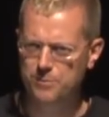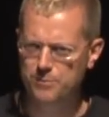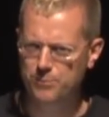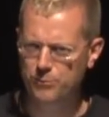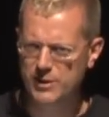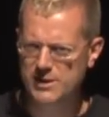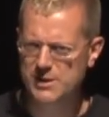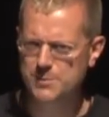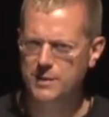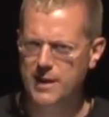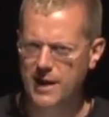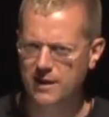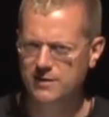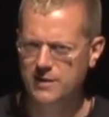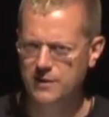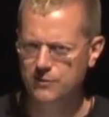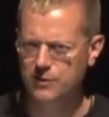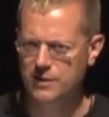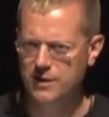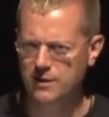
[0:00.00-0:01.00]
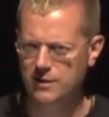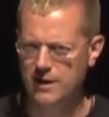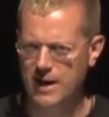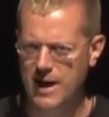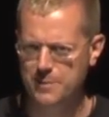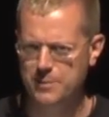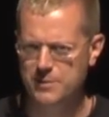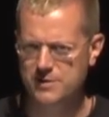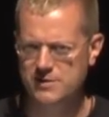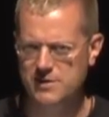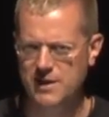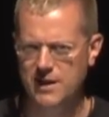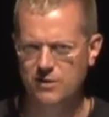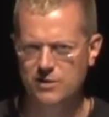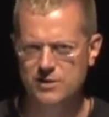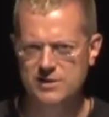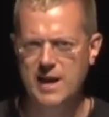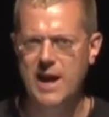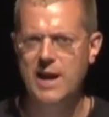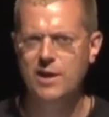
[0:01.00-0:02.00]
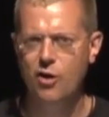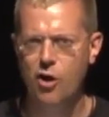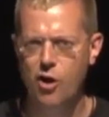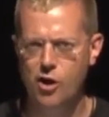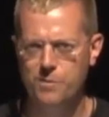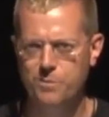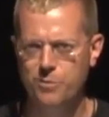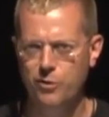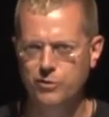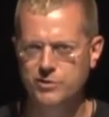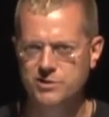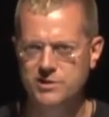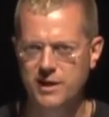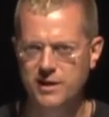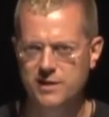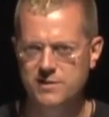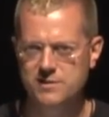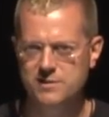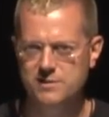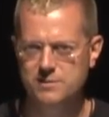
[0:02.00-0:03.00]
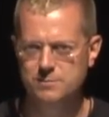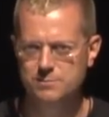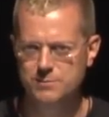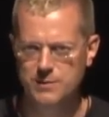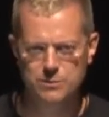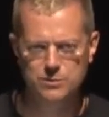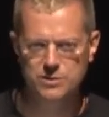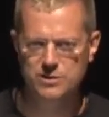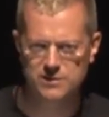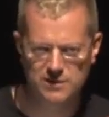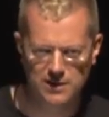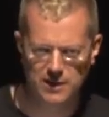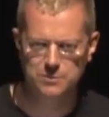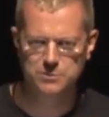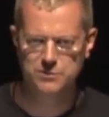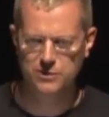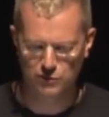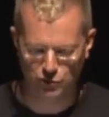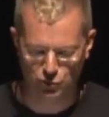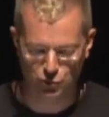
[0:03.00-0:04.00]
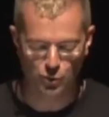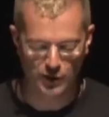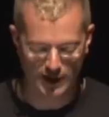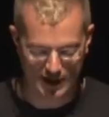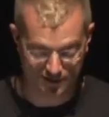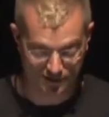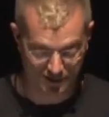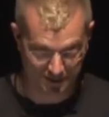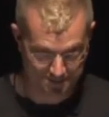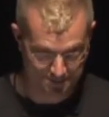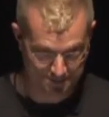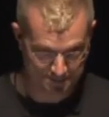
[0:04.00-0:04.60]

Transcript: principal activity that happens there is ad hoc projects. People just come to do whatever.